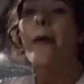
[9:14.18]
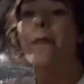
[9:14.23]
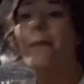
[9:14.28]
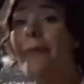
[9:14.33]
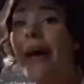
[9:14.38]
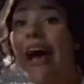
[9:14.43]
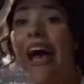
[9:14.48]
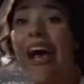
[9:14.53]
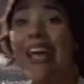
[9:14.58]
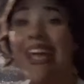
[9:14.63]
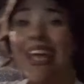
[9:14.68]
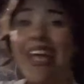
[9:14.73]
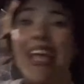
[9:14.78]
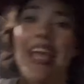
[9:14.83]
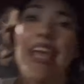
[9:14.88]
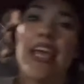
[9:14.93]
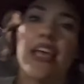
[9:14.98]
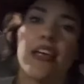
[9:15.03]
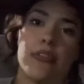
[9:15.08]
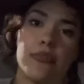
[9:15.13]

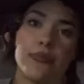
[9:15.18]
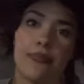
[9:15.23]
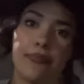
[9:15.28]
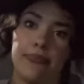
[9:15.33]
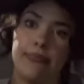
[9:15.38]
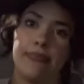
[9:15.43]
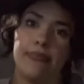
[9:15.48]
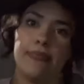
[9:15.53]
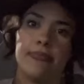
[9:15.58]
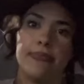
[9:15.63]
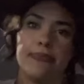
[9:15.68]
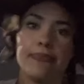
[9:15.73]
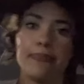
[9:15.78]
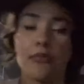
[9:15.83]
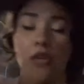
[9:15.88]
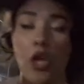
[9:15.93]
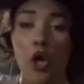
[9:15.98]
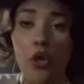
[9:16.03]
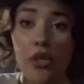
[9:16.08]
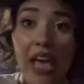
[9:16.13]
bye,
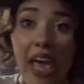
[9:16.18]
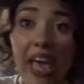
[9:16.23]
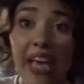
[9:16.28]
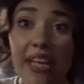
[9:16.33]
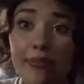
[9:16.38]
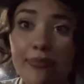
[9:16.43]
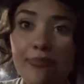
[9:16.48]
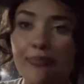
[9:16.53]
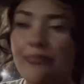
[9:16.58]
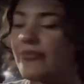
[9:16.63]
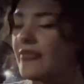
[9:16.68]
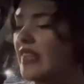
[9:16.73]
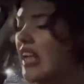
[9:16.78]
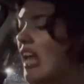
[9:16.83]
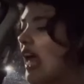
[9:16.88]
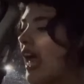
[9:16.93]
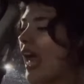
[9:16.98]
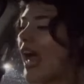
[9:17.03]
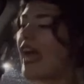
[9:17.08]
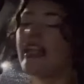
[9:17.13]
okay?
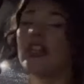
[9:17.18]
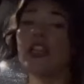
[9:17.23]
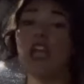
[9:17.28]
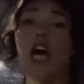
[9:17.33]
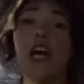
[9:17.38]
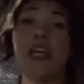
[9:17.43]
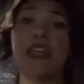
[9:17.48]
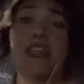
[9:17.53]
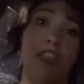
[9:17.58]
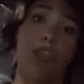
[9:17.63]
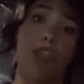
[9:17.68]
And lock the